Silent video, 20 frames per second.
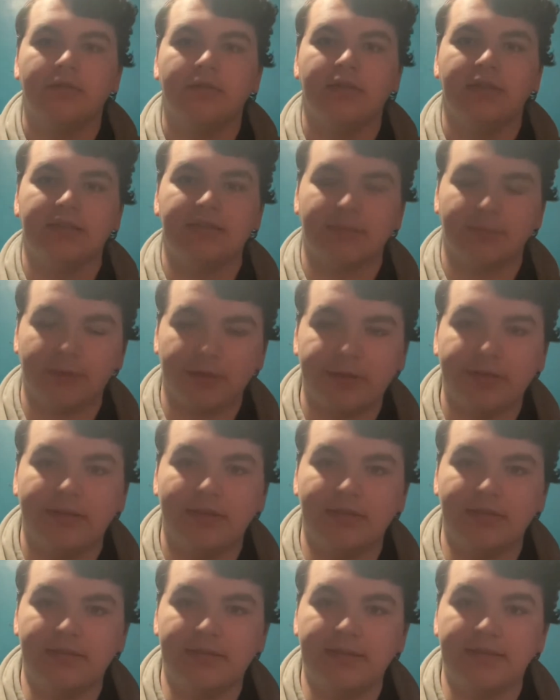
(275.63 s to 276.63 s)
It's probably
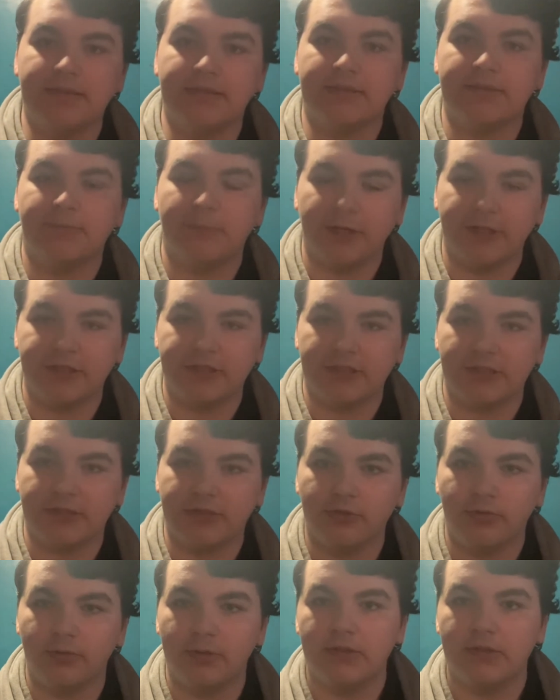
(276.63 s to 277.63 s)
because he's a parasitic
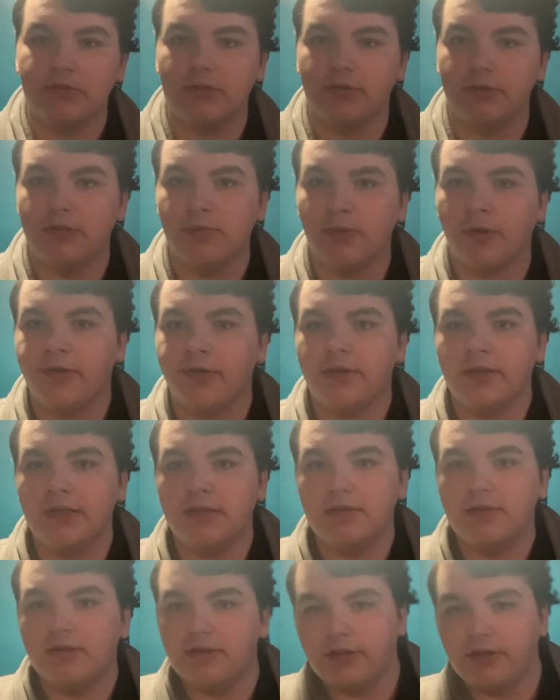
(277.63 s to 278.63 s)
twin, so
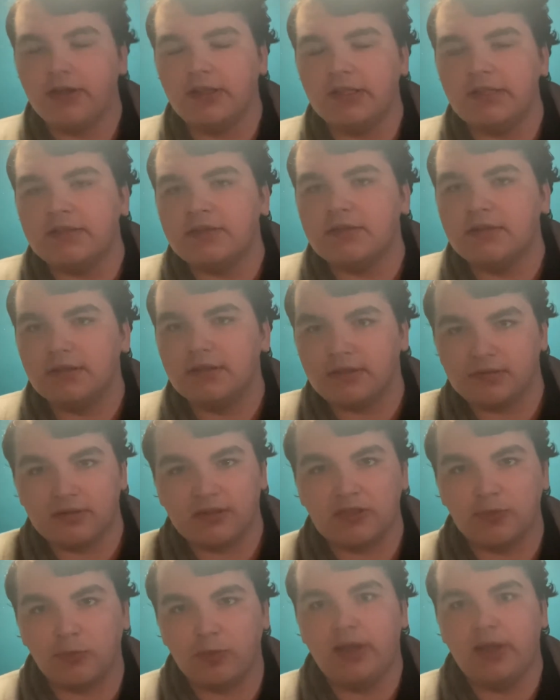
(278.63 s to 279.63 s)
they're going to
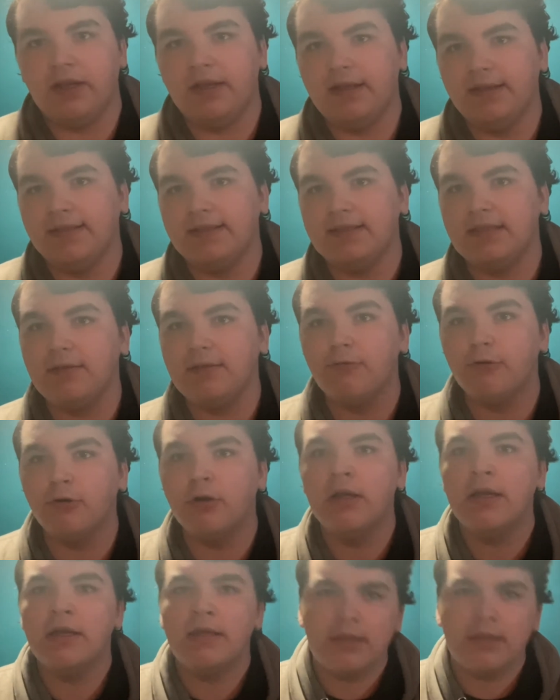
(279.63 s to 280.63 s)
explain it in the sequel.
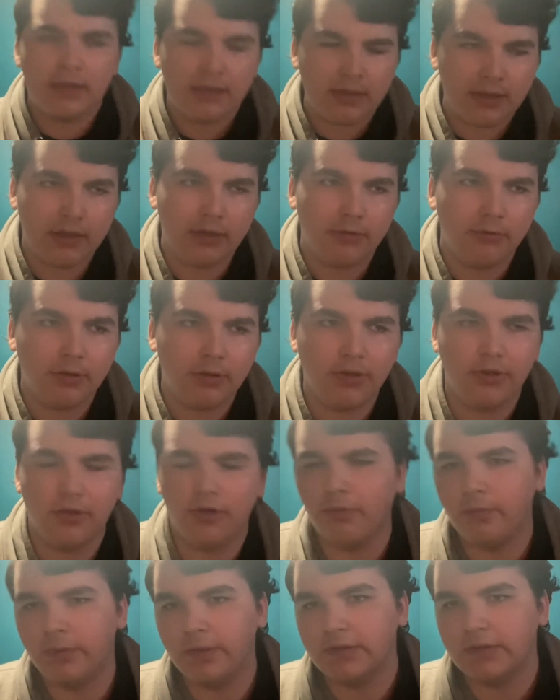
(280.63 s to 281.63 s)
I really
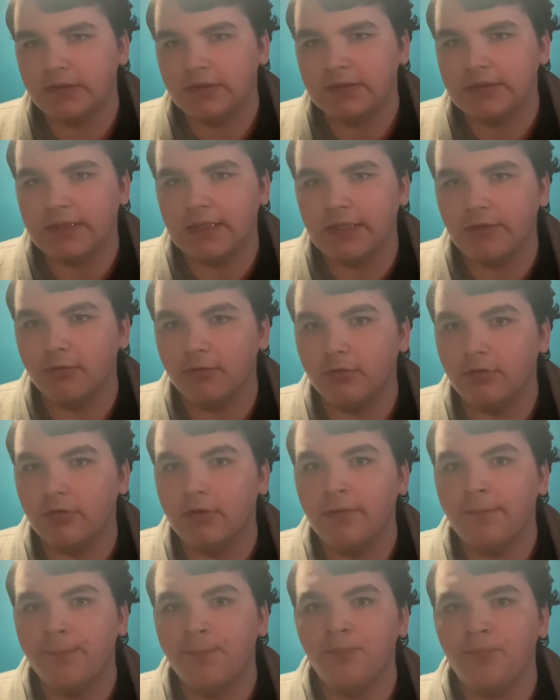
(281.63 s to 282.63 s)
hope there's a sequel.
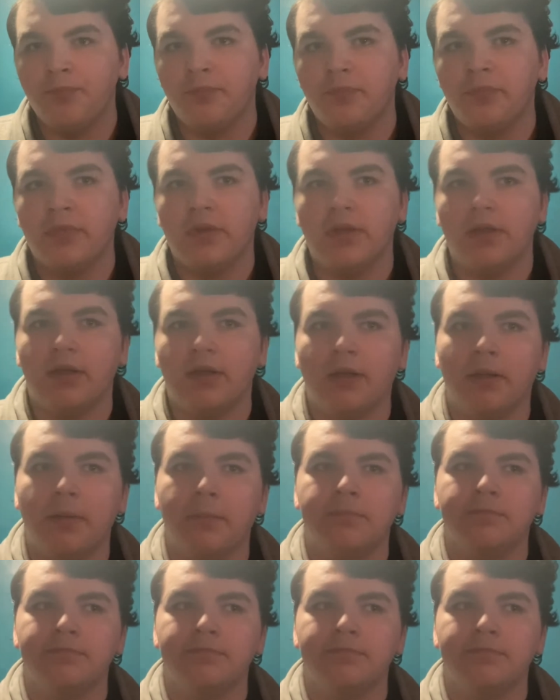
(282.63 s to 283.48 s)
About